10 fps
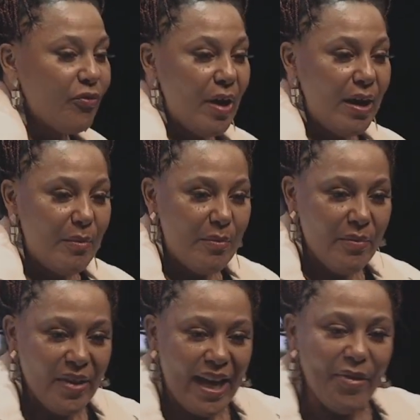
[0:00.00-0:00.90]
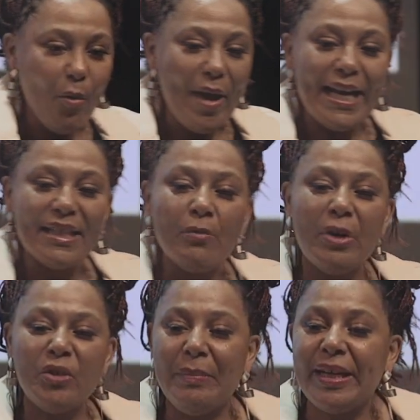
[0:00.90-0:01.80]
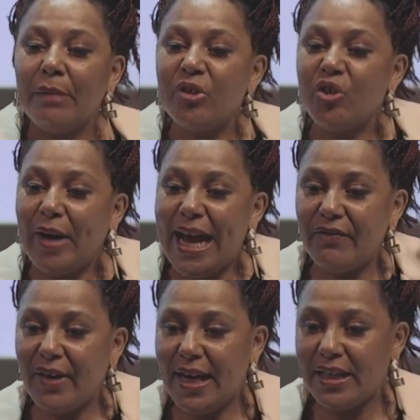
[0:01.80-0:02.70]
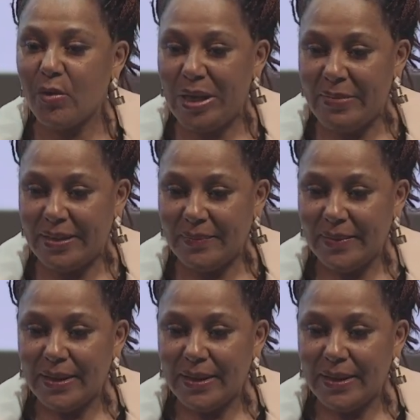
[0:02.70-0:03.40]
And the ways in which we become stratified as women,